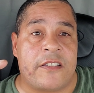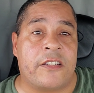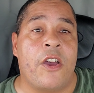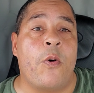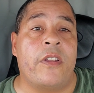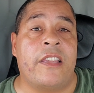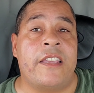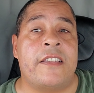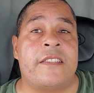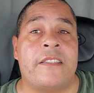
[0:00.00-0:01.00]
to go and
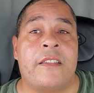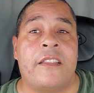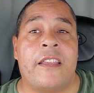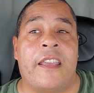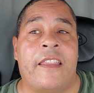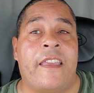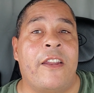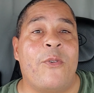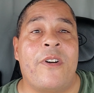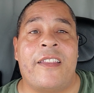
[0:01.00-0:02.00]
lease and they
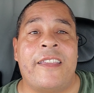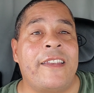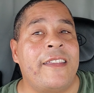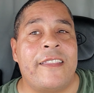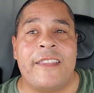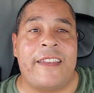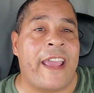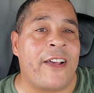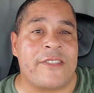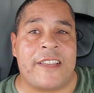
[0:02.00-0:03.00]
don't want any of the
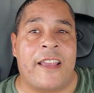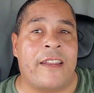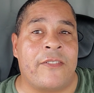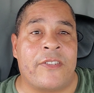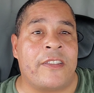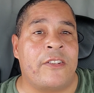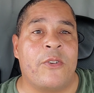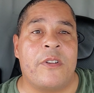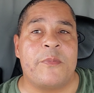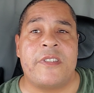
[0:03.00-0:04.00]
downside of it. You
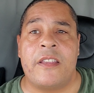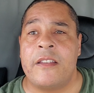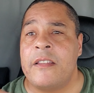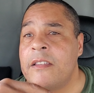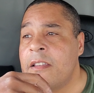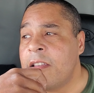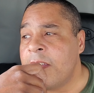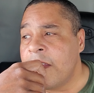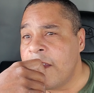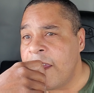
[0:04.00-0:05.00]
know what I'm saying?
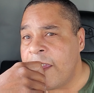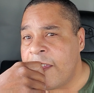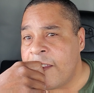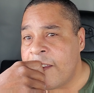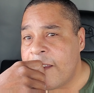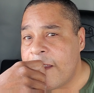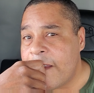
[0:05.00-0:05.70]
And